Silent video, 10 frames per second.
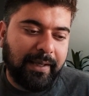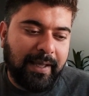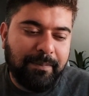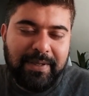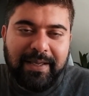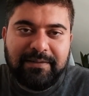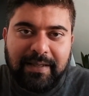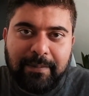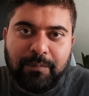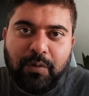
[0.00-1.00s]
MBA is
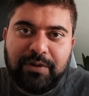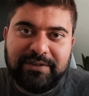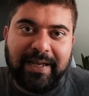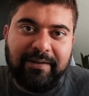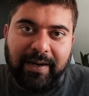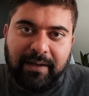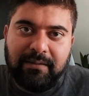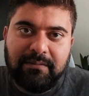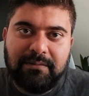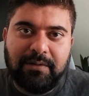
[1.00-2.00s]
like more generic.
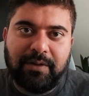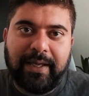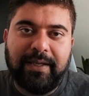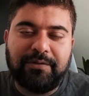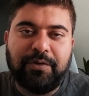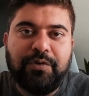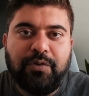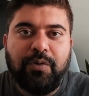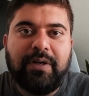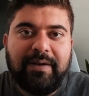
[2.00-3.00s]
Okay, so you
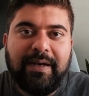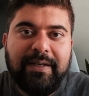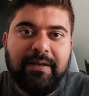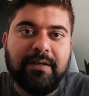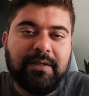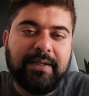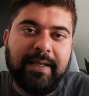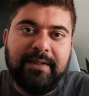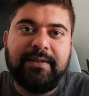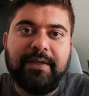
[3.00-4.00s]
don't really learn
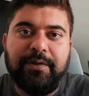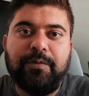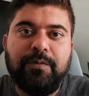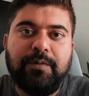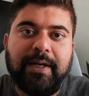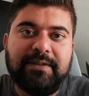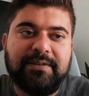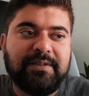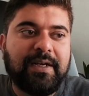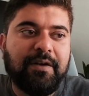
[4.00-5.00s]
anything new. It's
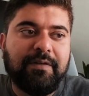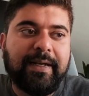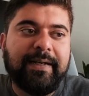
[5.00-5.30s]
just kind of like